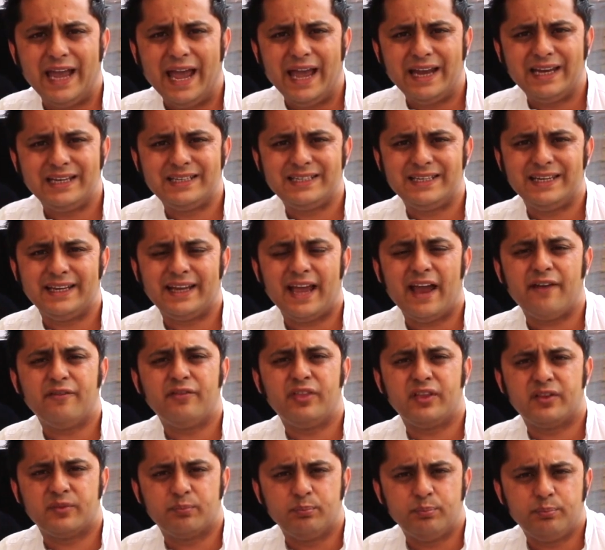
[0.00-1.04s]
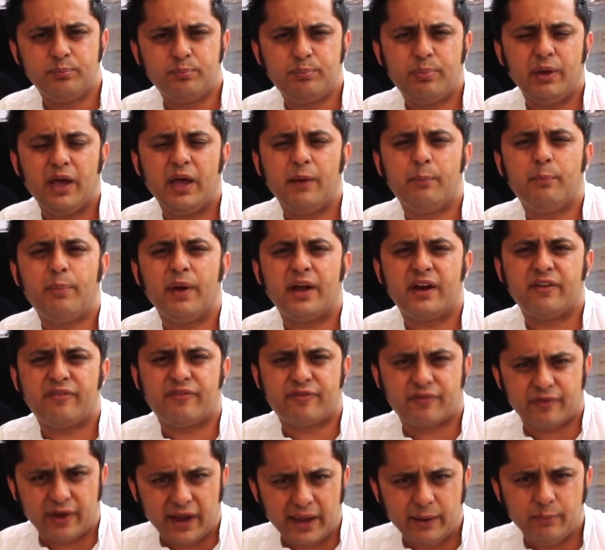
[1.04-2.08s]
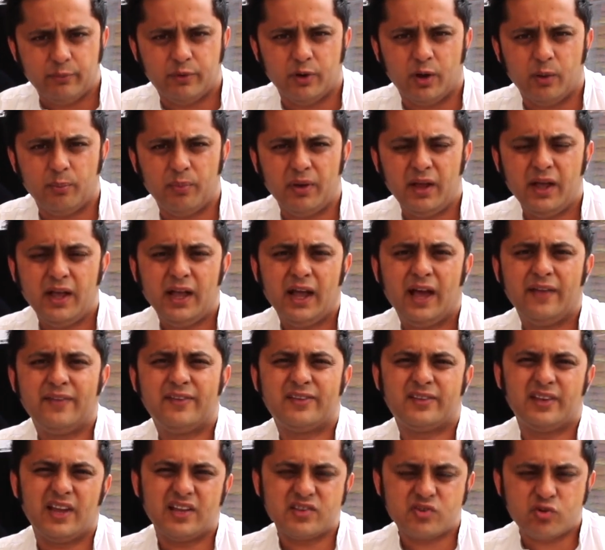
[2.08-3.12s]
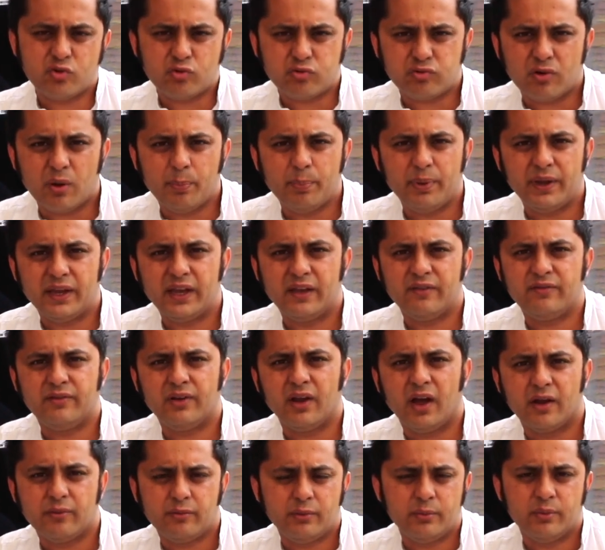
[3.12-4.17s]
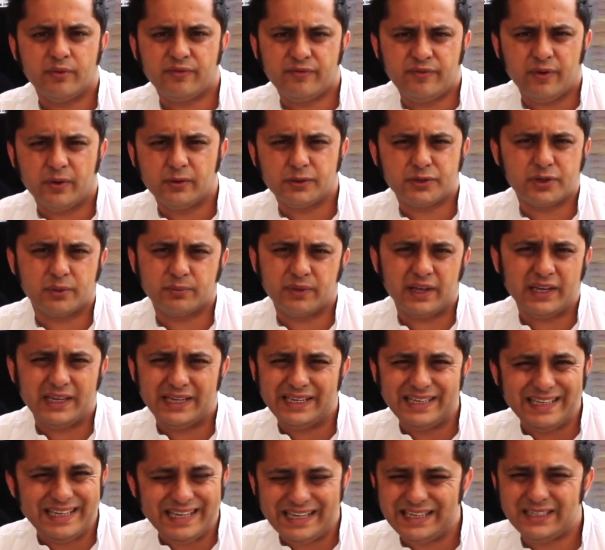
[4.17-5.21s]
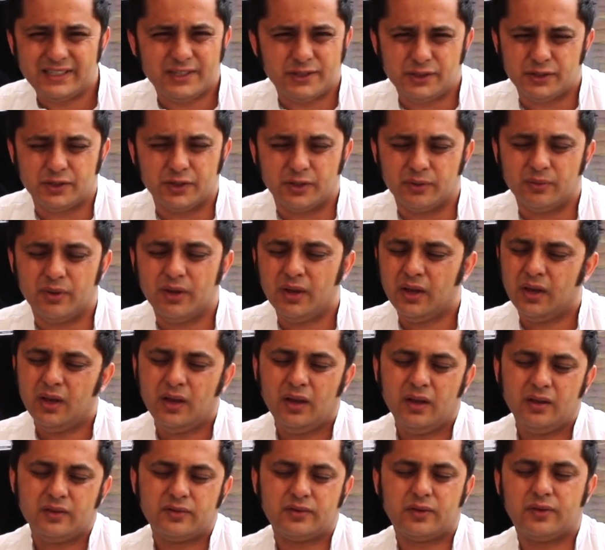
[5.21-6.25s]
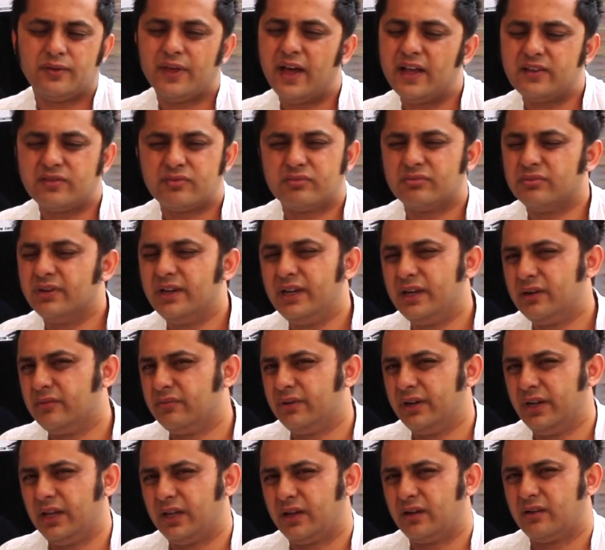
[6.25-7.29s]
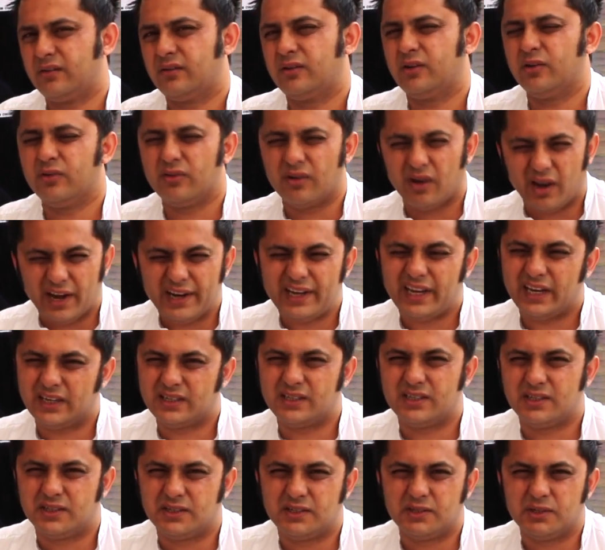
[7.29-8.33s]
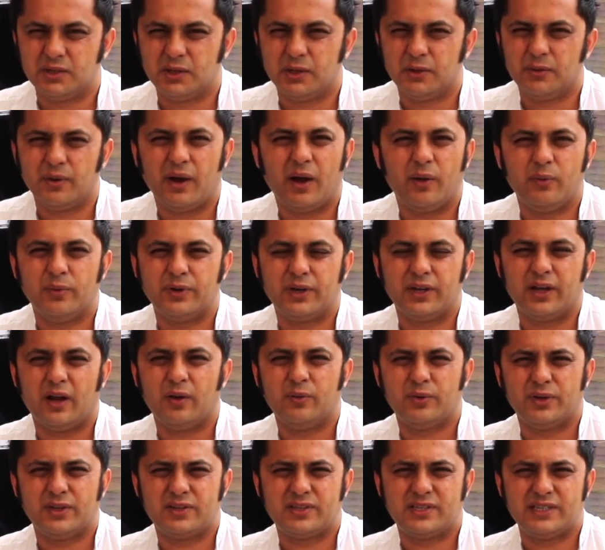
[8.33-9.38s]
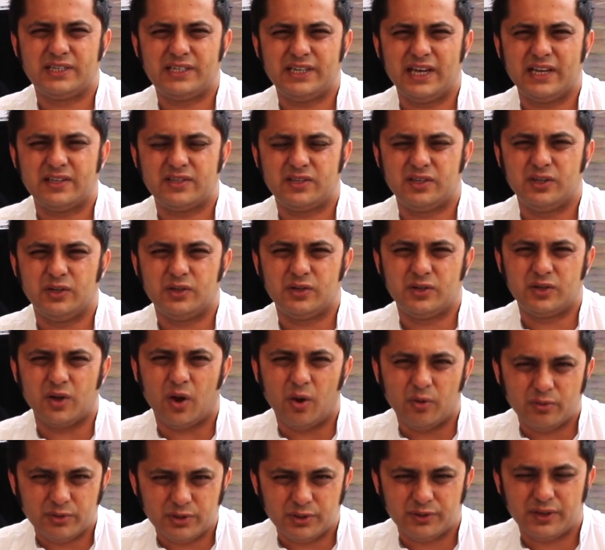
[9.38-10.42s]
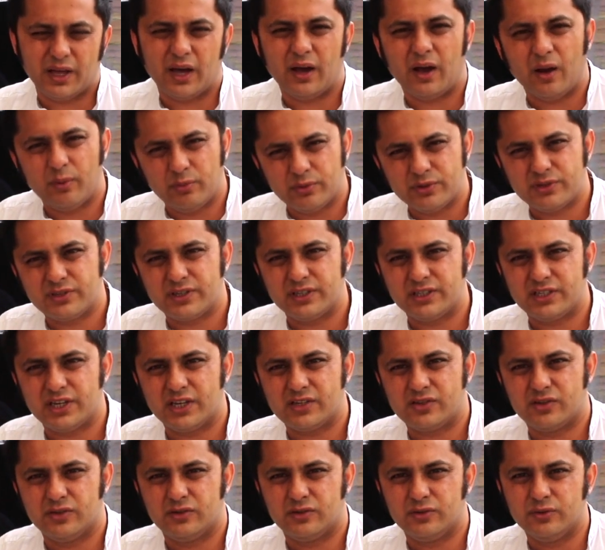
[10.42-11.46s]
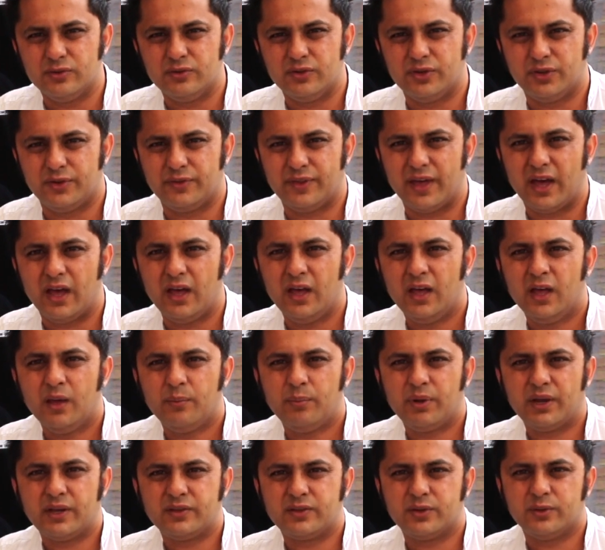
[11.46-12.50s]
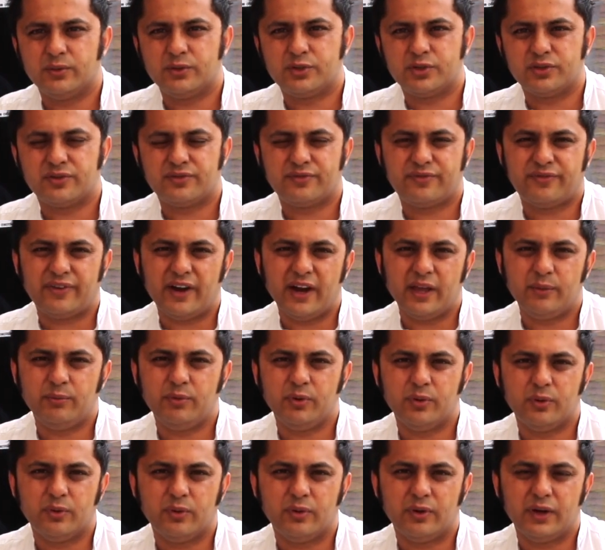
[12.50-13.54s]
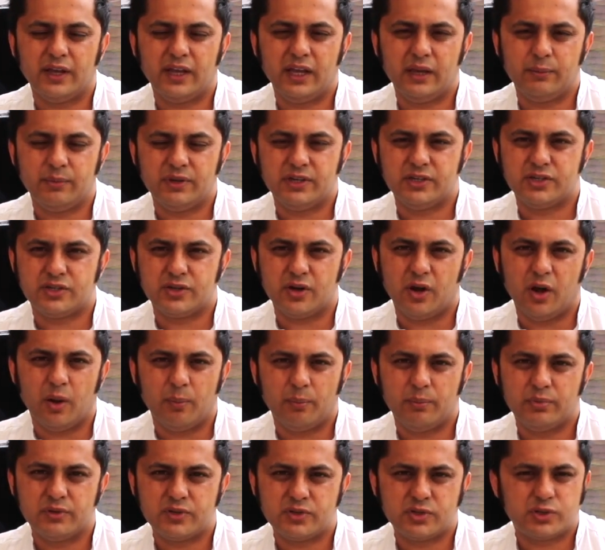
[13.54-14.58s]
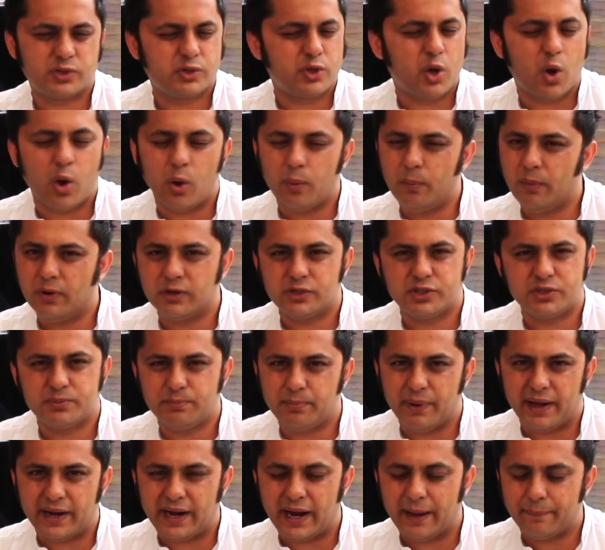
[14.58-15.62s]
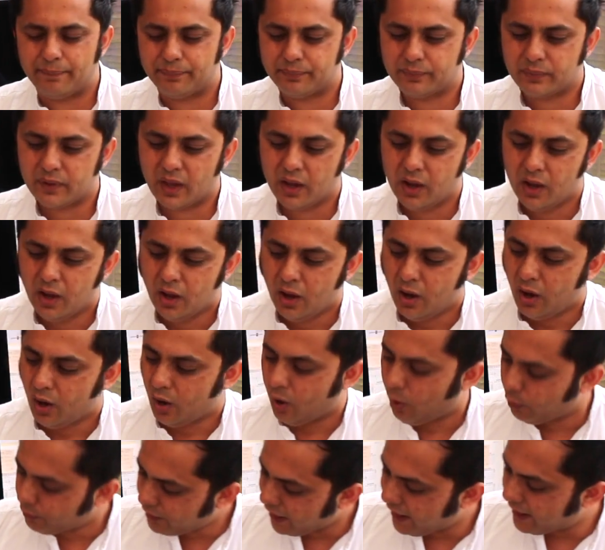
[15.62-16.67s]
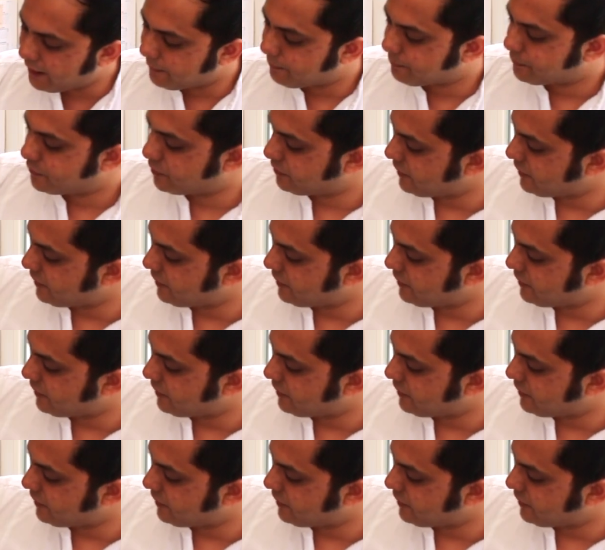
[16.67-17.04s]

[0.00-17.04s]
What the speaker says: you're editing, everything's better framed up and there's less cropping in Lightroom or Photoshop that you need to do. So that's really good idea to do. I wouldn't suggest you don't do that. I would suggest you do that because it will just frame your image up so much better. Okay,